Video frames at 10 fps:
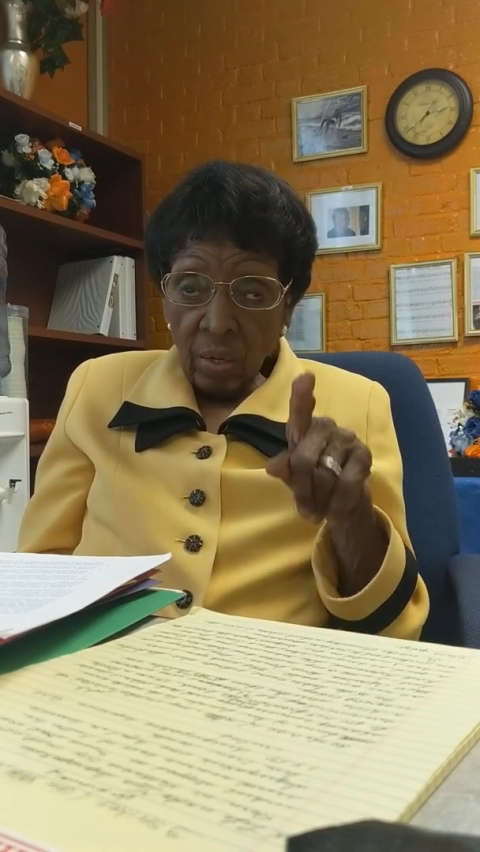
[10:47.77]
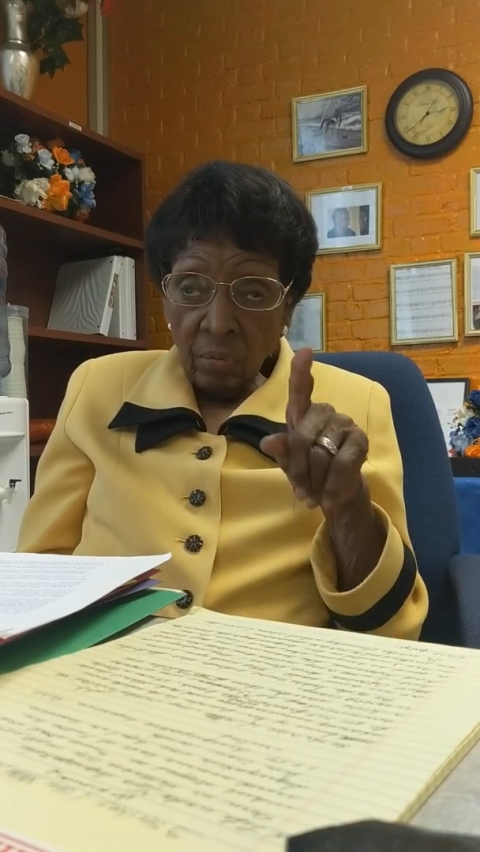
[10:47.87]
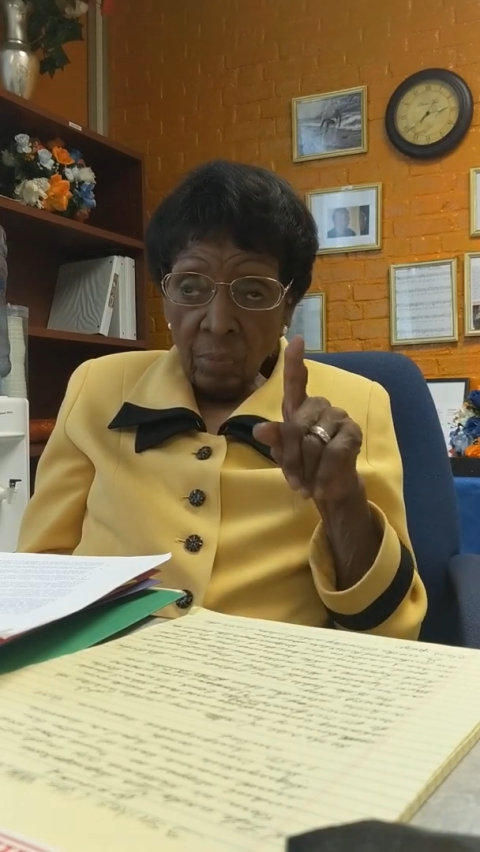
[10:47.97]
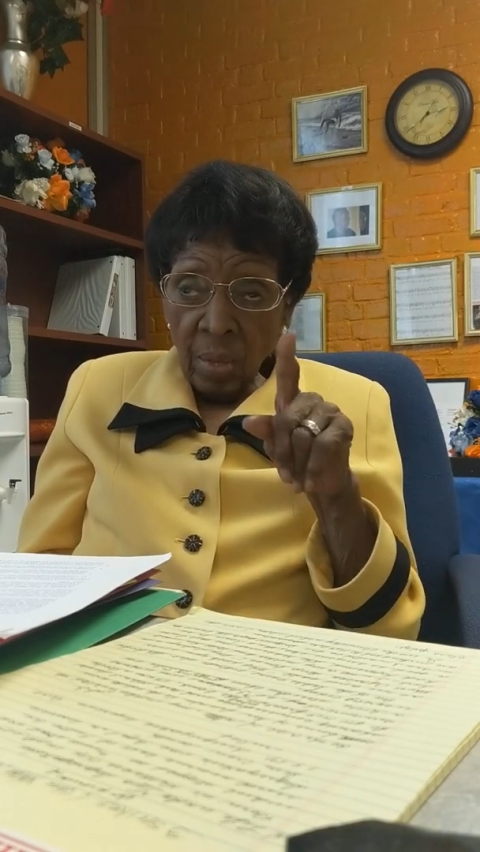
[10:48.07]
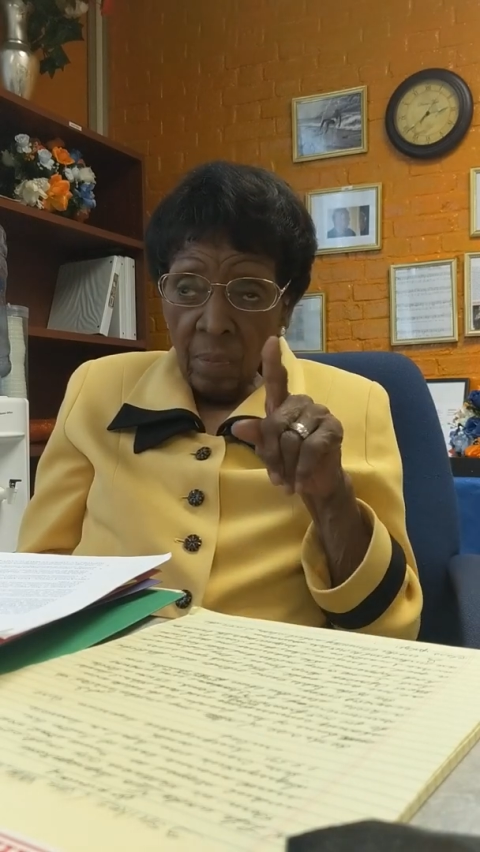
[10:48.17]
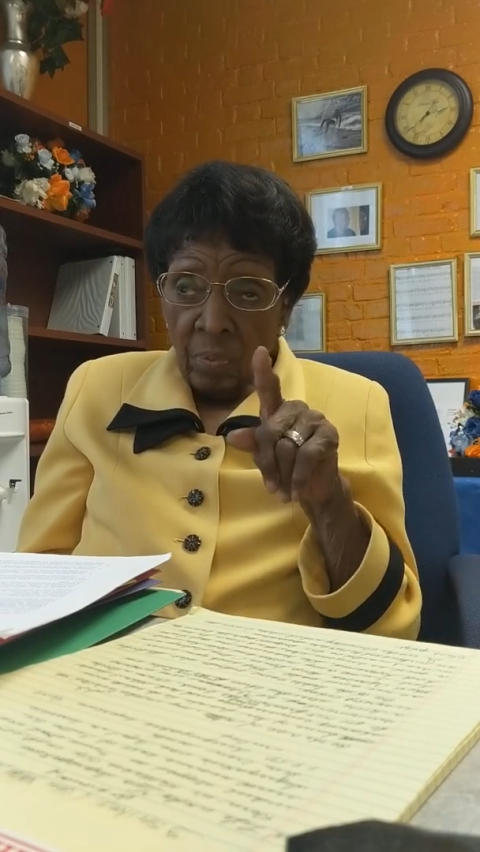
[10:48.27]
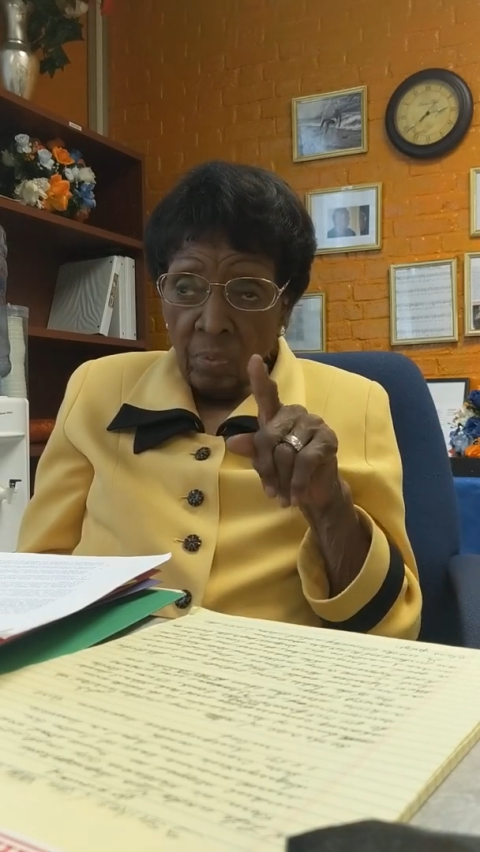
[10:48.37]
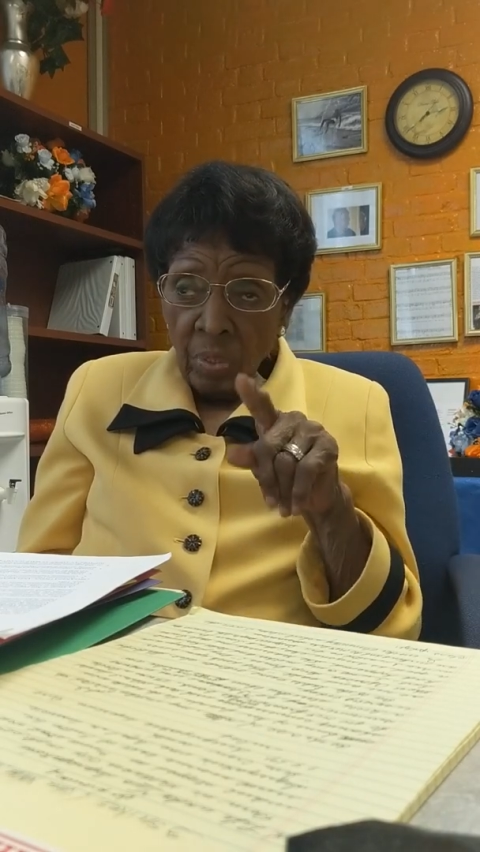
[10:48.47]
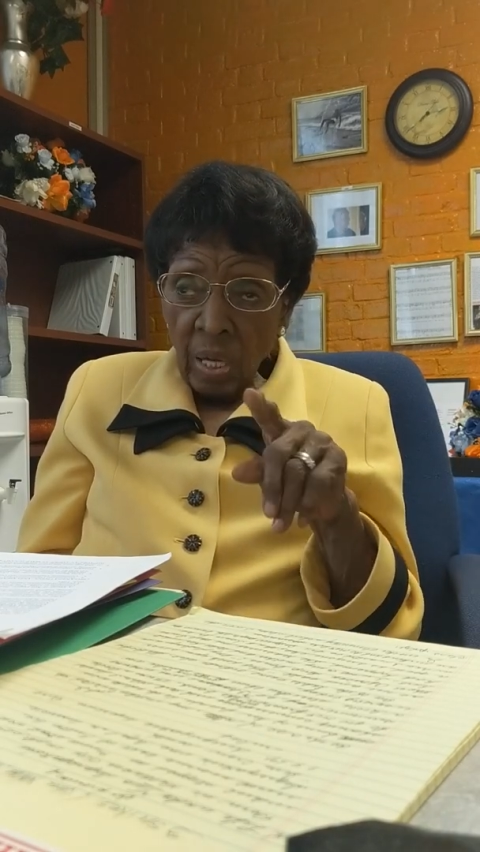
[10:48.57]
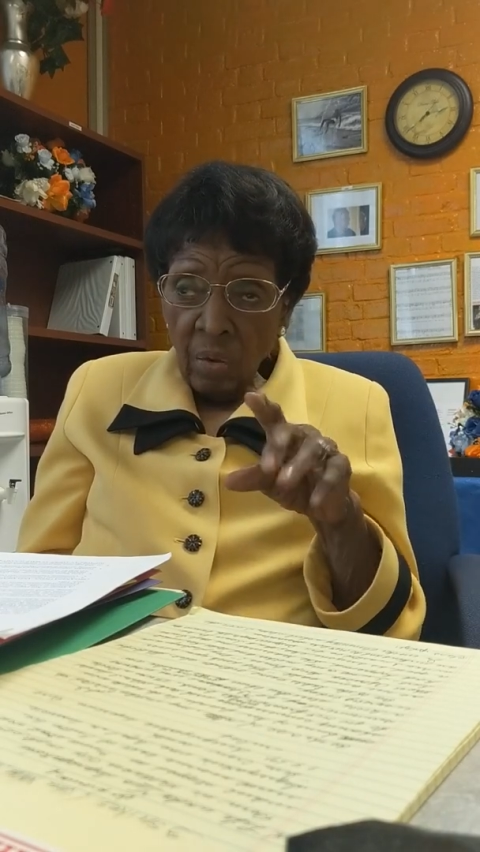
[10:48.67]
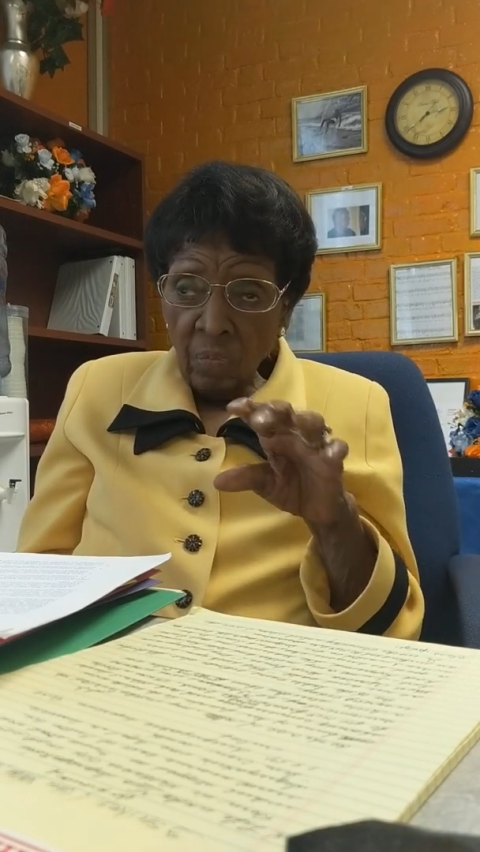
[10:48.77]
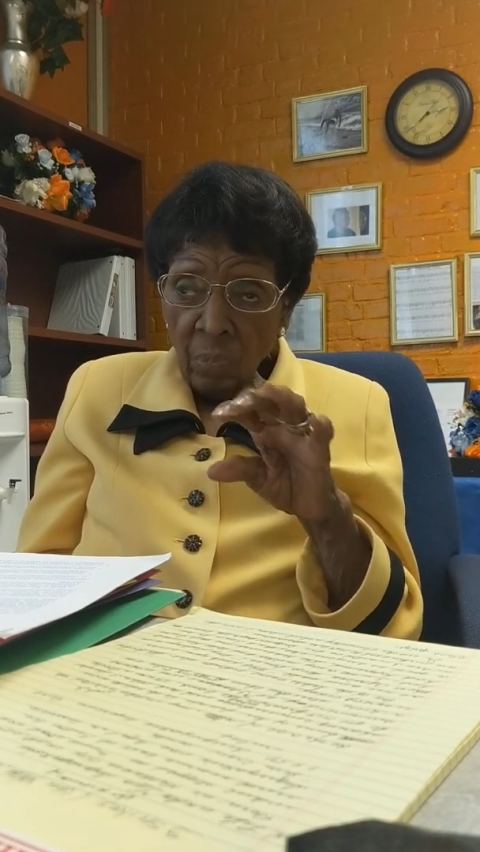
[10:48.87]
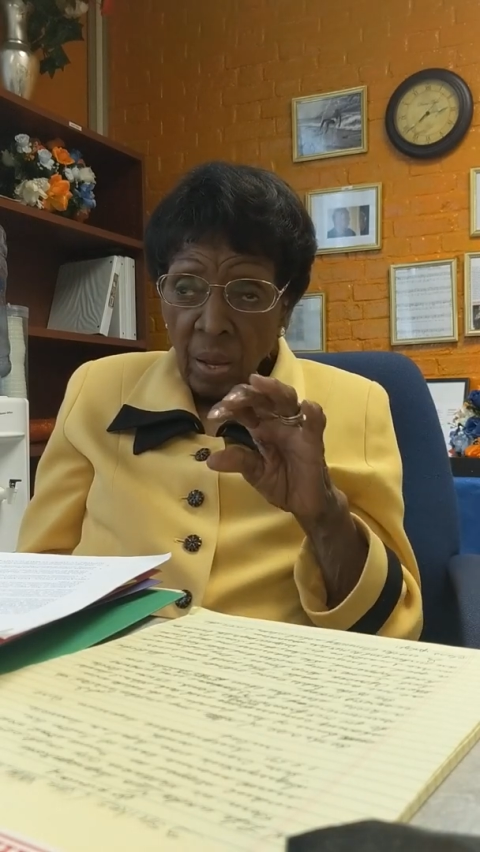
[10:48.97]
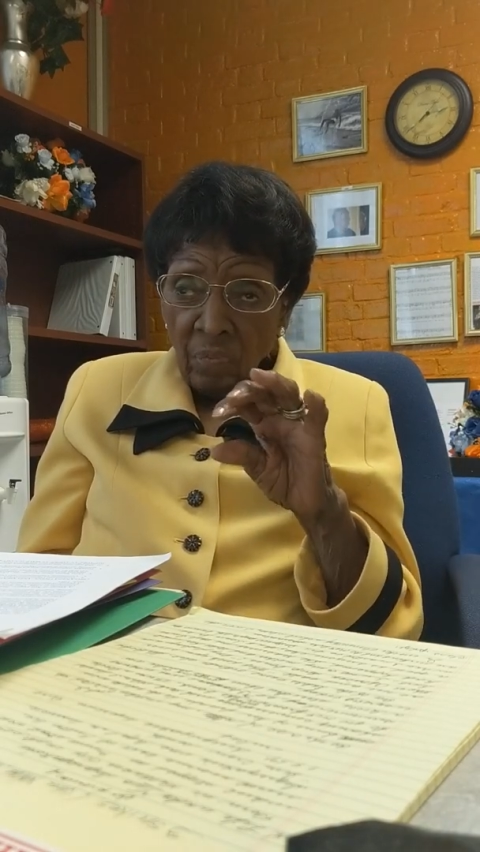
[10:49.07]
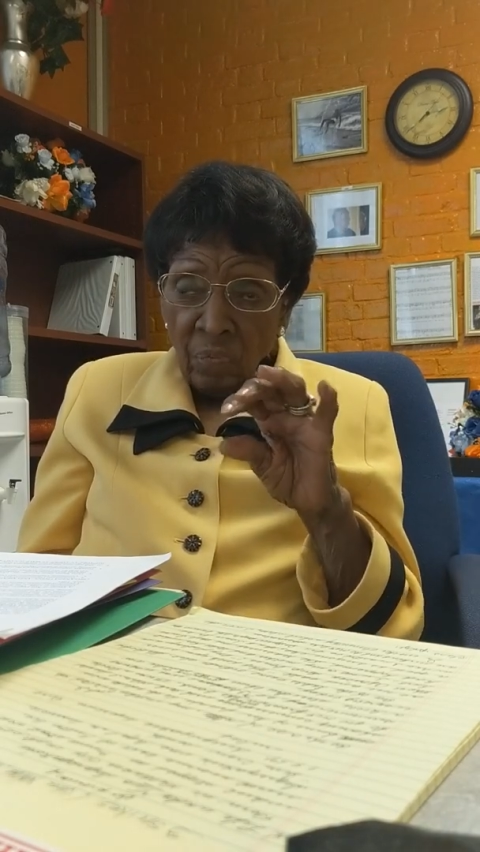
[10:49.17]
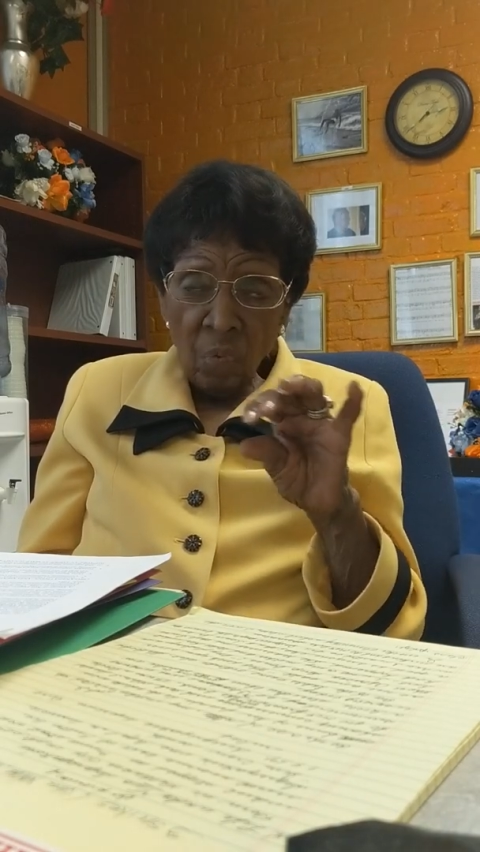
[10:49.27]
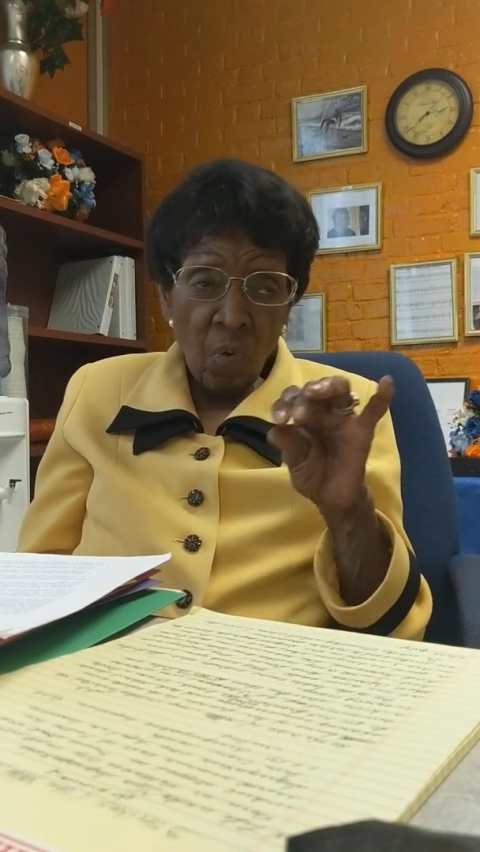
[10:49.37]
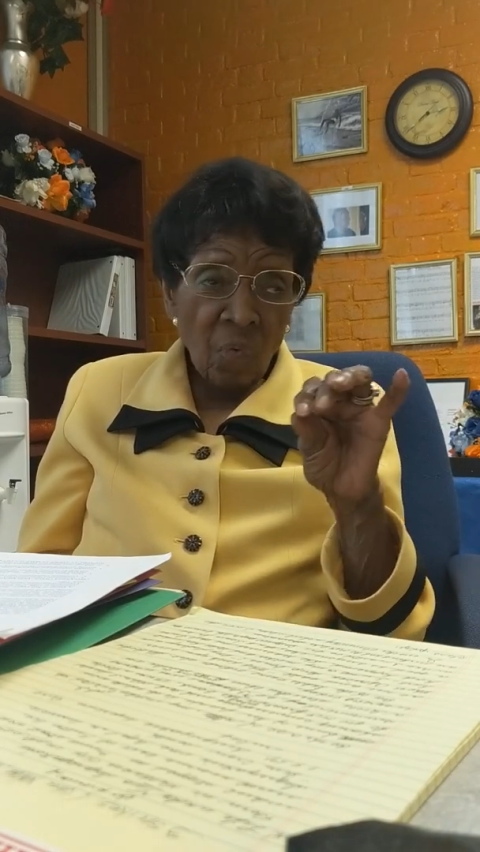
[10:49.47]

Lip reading: Remember, we have about 4